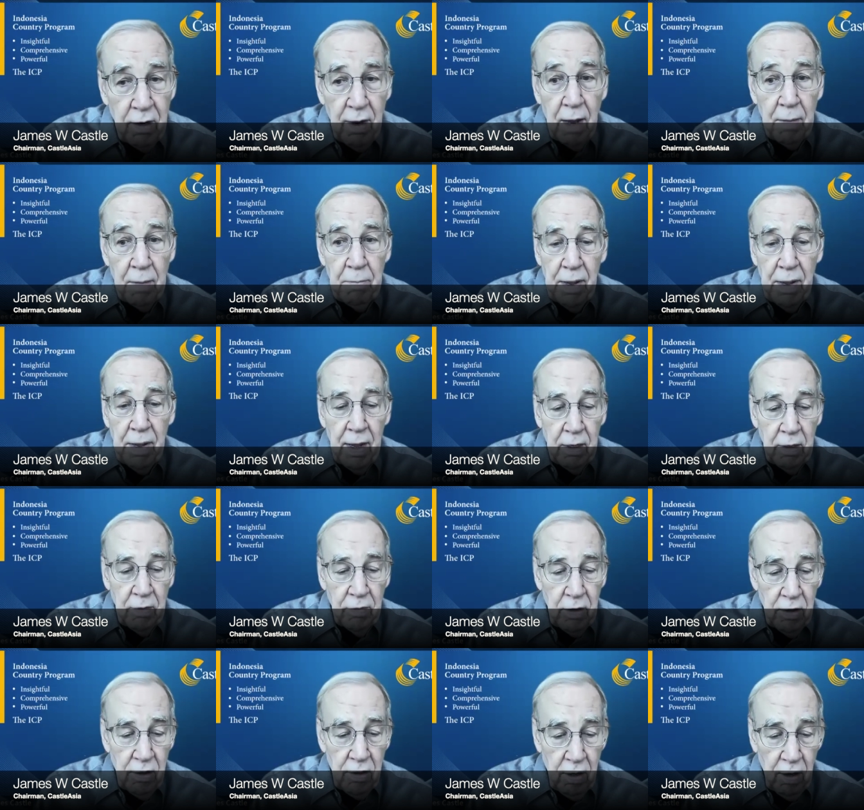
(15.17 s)
not bad in
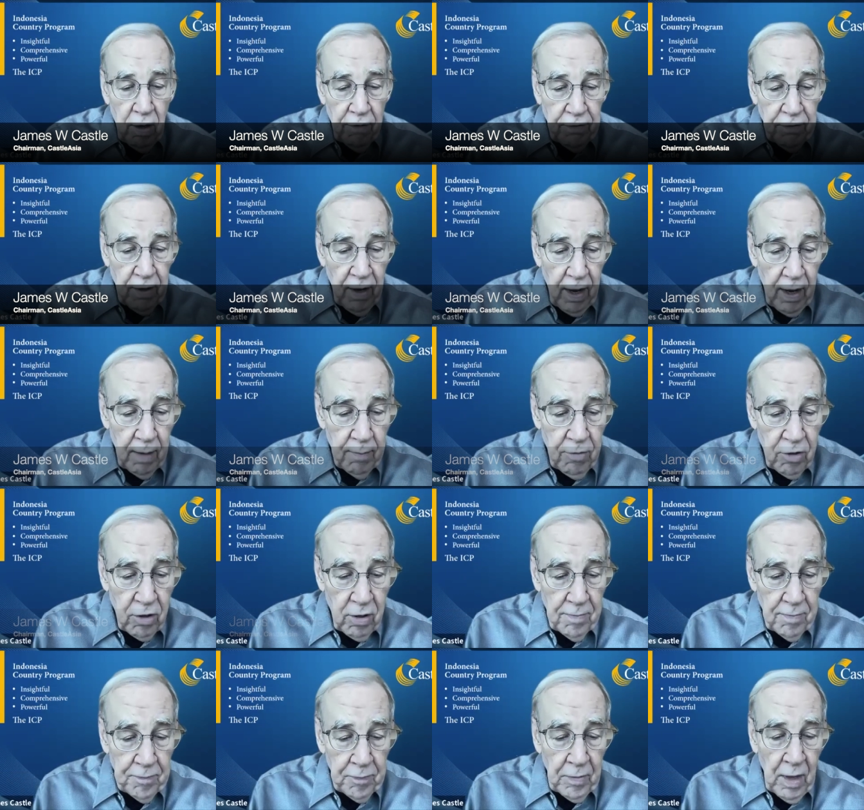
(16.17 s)
these tough times,